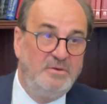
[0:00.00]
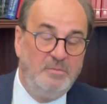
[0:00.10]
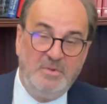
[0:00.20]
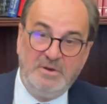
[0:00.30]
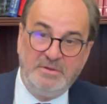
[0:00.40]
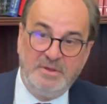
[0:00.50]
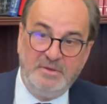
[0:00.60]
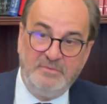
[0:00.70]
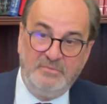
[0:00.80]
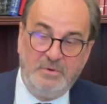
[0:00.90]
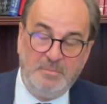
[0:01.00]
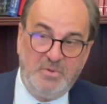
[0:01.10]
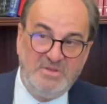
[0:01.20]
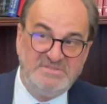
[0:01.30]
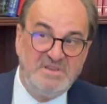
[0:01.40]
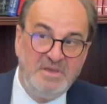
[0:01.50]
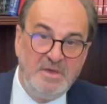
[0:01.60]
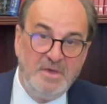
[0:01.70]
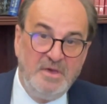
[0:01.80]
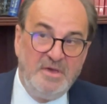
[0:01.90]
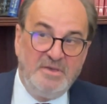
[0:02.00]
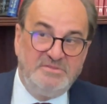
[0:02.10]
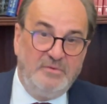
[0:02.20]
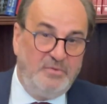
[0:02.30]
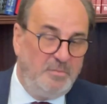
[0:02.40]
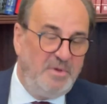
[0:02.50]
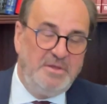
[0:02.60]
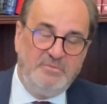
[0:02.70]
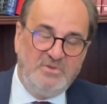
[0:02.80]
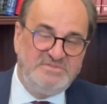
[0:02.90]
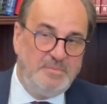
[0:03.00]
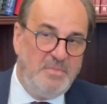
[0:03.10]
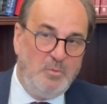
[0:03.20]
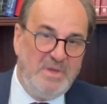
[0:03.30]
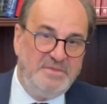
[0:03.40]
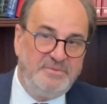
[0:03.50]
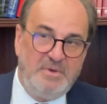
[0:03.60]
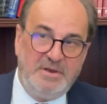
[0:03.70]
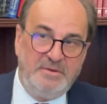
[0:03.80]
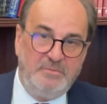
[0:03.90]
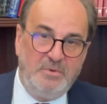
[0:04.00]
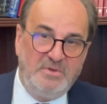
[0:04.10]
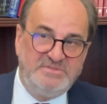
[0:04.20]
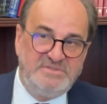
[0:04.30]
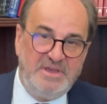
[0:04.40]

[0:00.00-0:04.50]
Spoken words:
common foreign policy. So for me, it was the moment when it was